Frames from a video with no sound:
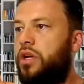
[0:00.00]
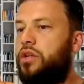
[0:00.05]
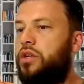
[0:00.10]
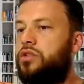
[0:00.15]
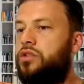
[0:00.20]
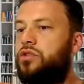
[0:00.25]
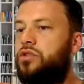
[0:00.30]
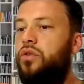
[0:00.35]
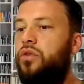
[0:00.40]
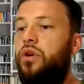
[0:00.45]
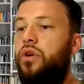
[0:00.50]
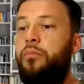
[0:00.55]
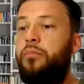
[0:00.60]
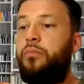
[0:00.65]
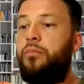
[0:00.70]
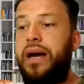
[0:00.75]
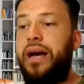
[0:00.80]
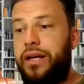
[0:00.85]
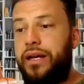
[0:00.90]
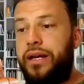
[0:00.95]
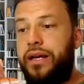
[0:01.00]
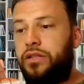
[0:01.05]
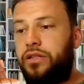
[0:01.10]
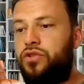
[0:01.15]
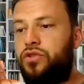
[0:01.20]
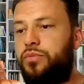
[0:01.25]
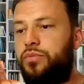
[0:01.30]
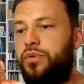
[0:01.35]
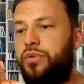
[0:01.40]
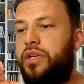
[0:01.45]
So a bad
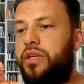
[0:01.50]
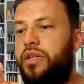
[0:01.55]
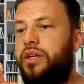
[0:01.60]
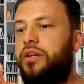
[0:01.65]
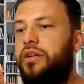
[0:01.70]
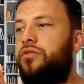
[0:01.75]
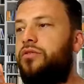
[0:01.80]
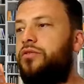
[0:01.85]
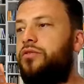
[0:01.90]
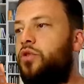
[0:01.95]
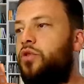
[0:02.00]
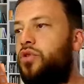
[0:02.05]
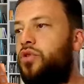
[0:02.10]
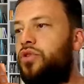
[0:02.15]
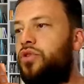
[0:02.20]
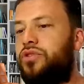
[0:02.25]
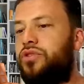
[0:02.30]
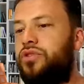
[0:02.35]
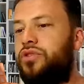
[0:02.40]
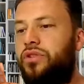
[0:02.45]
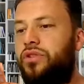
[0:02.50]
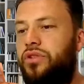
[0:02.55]
Jupiter, of course,